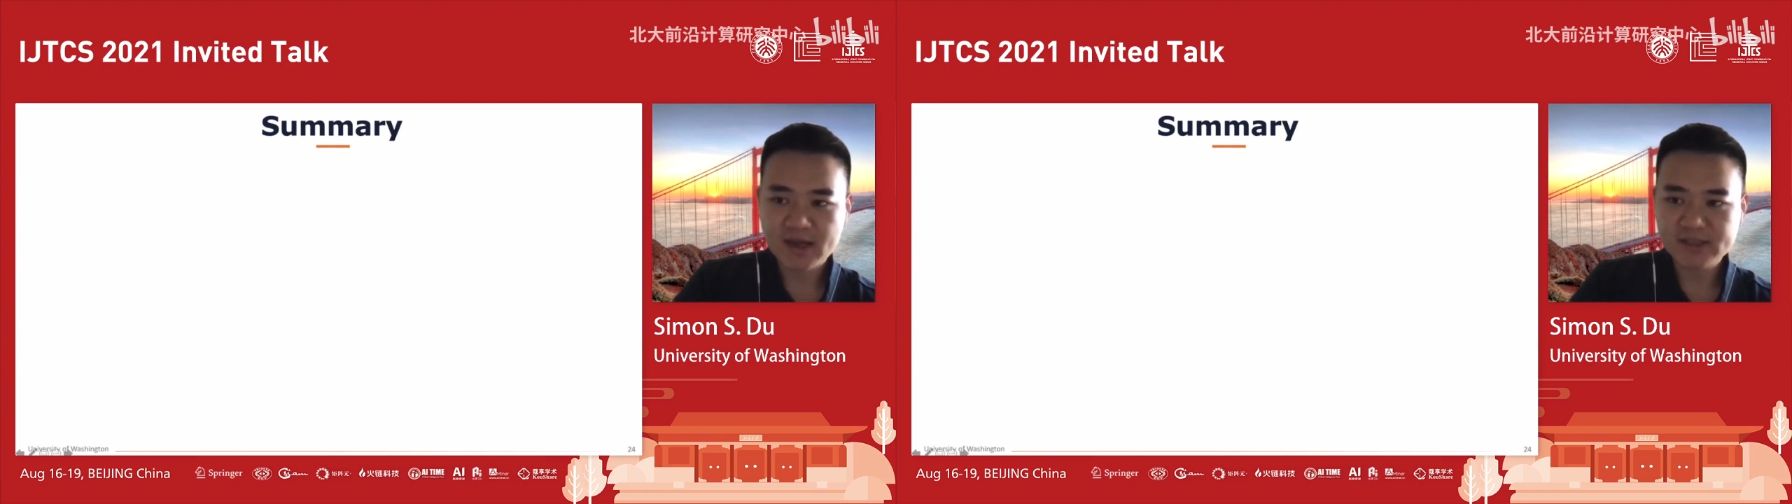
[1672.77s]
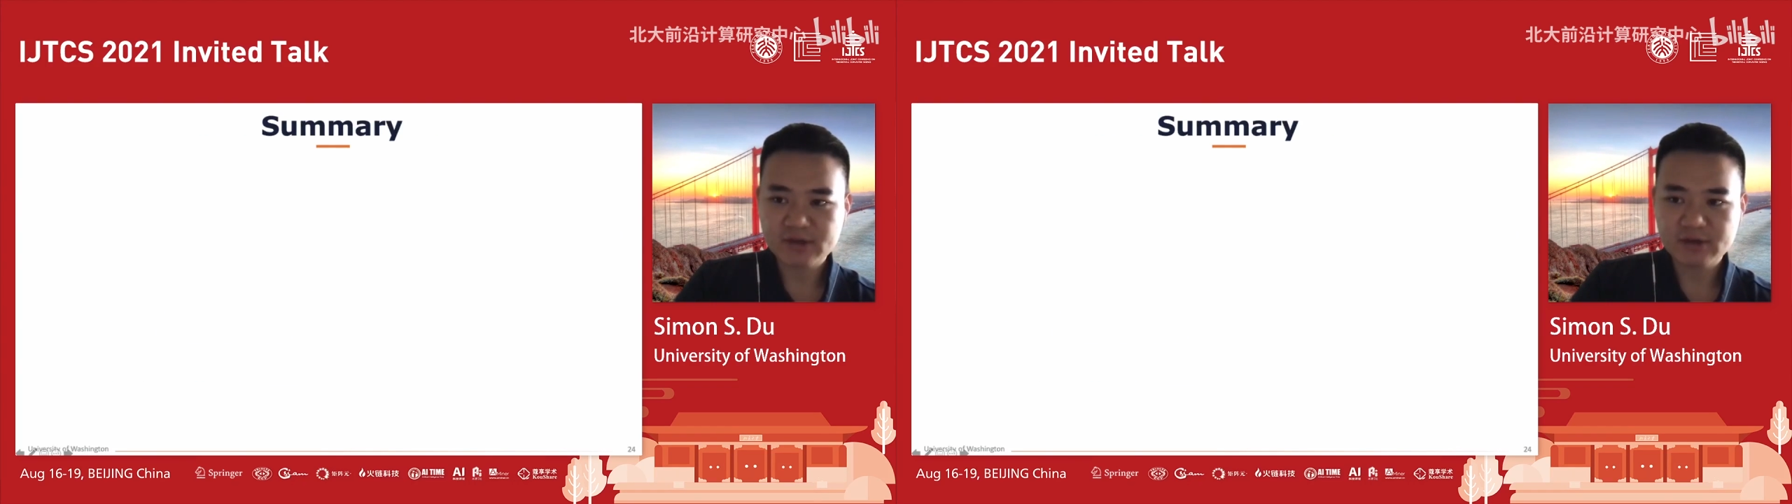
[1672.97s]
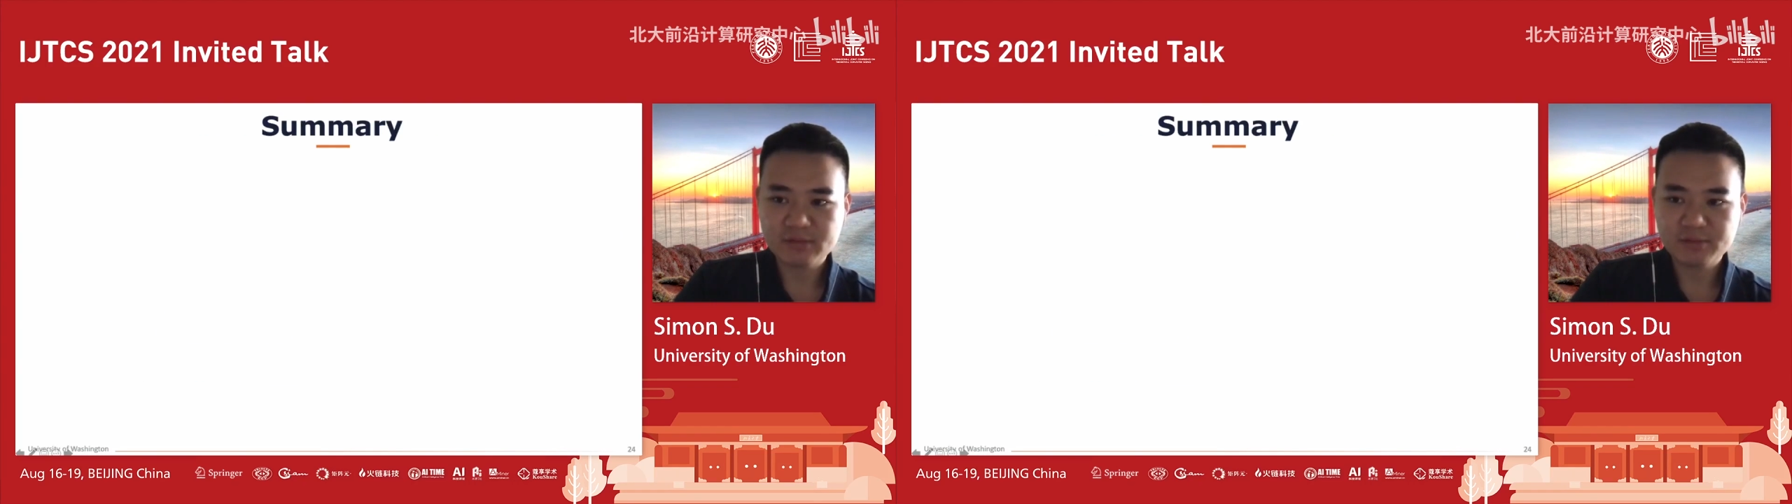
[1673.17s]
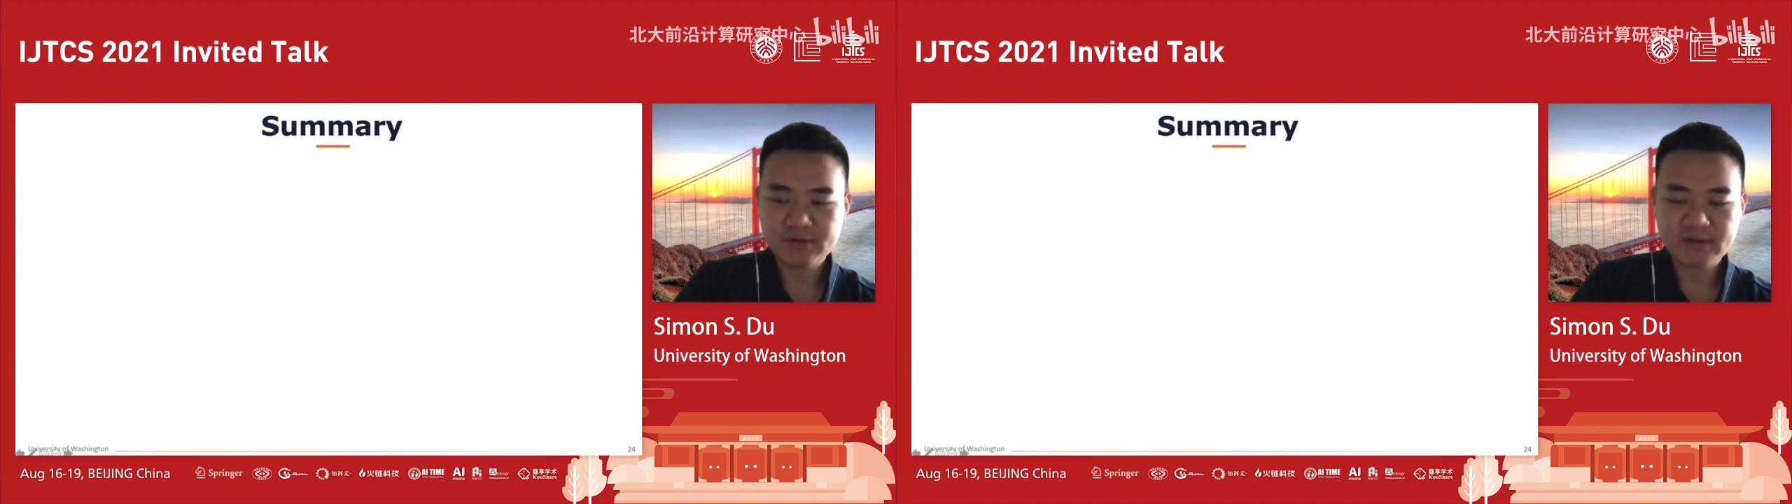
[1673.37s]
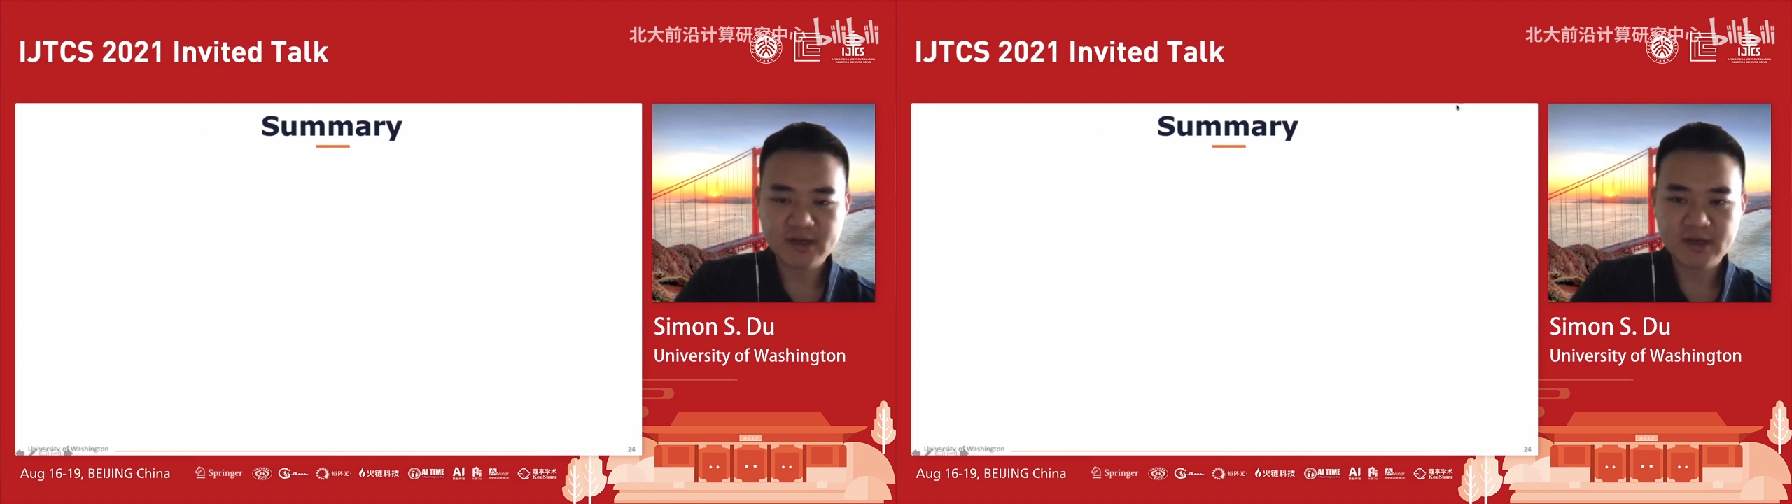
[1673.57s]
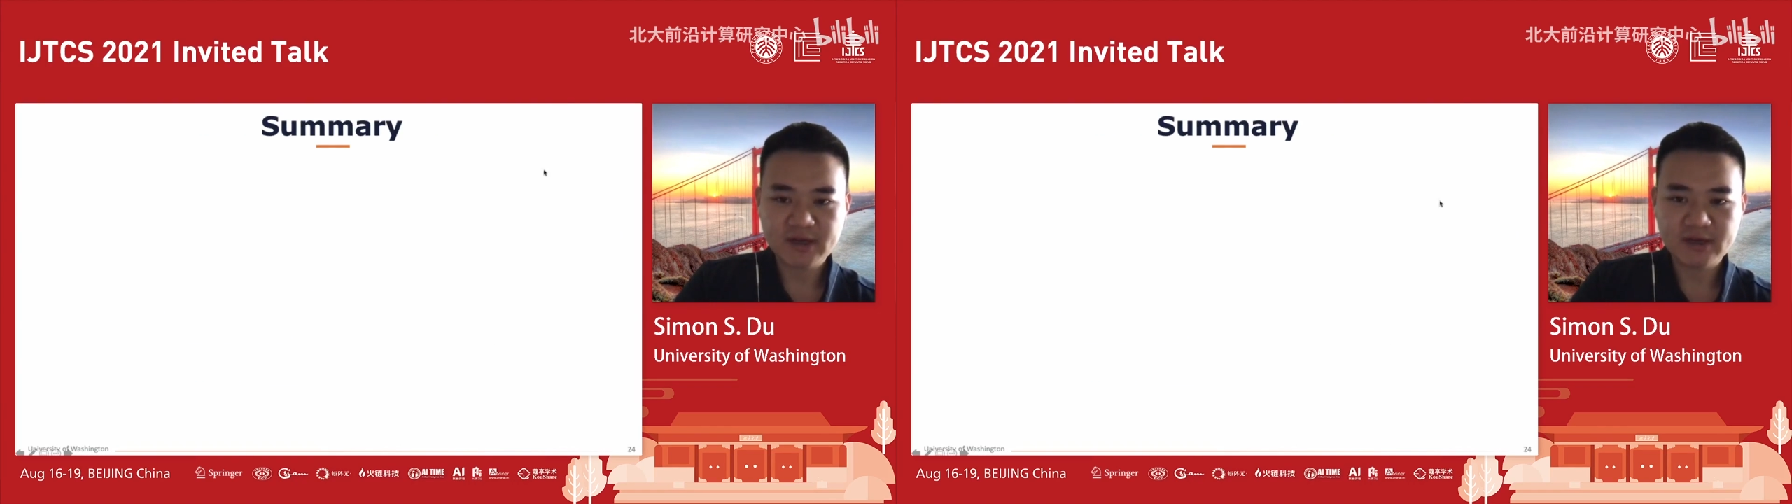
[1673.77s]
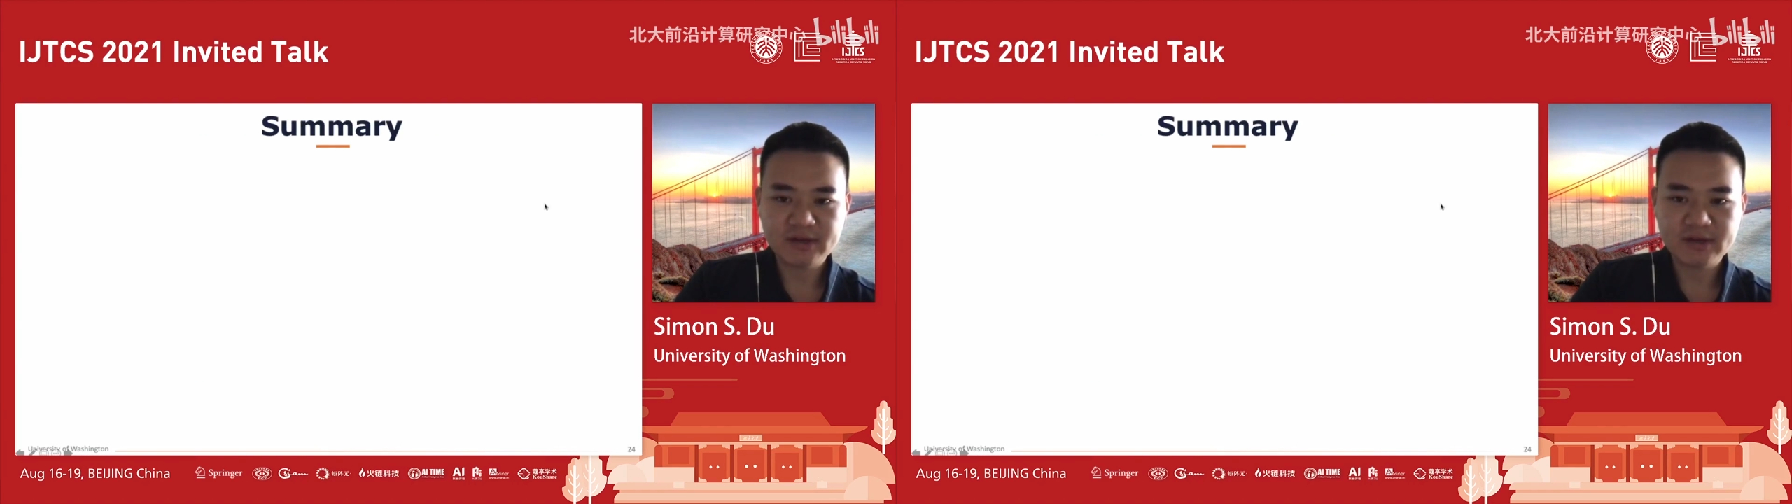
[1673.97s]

So I'll